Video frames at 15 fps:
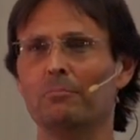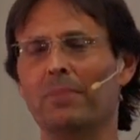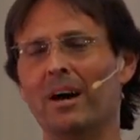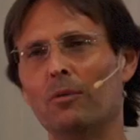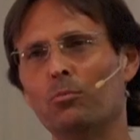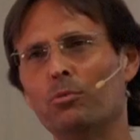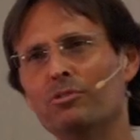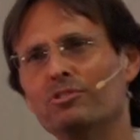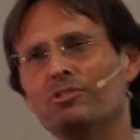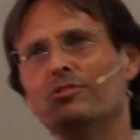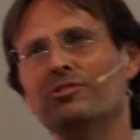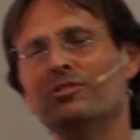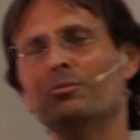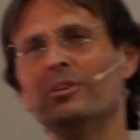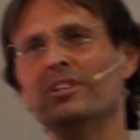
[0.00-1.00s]
But would you
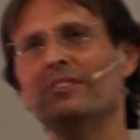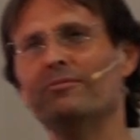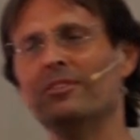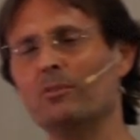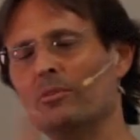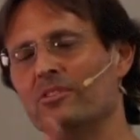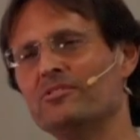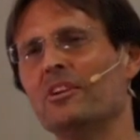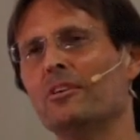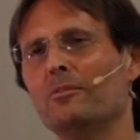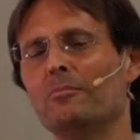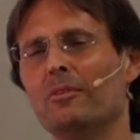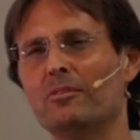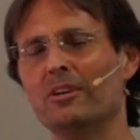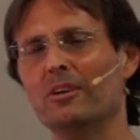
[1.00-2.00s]
do it if there was no,
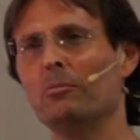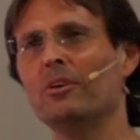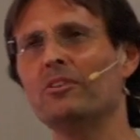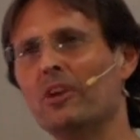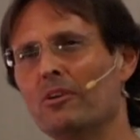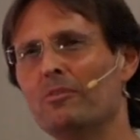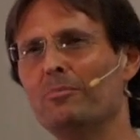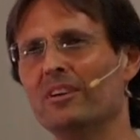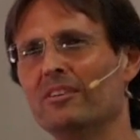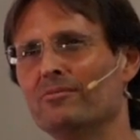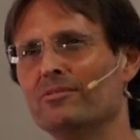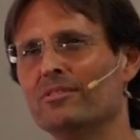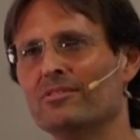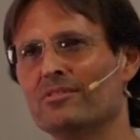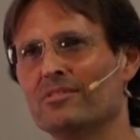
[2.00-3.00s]
there were no
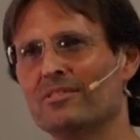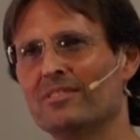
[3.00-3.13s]
benefits?